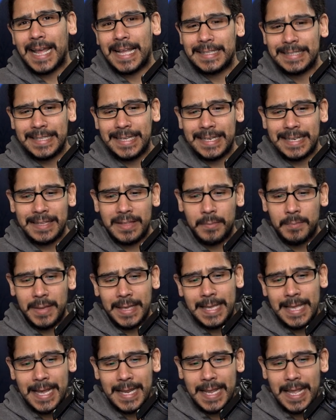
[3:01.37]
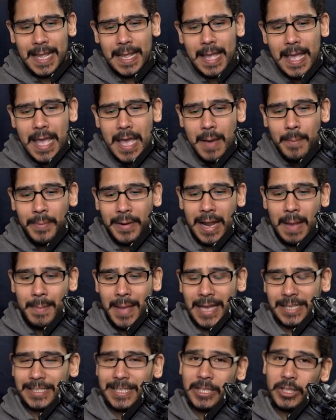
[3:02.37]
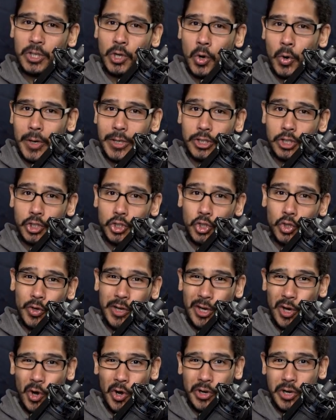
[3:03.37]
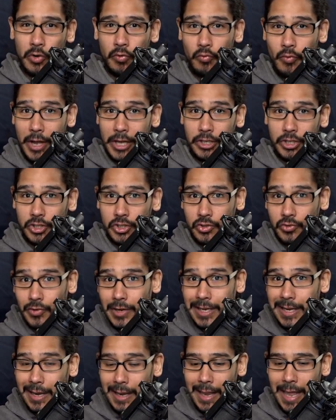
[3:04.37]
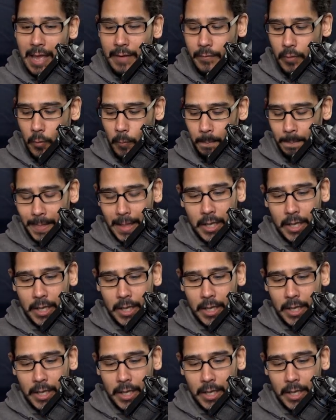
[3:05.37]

I did in the beginning, but I'm actually going to do it on the registry level.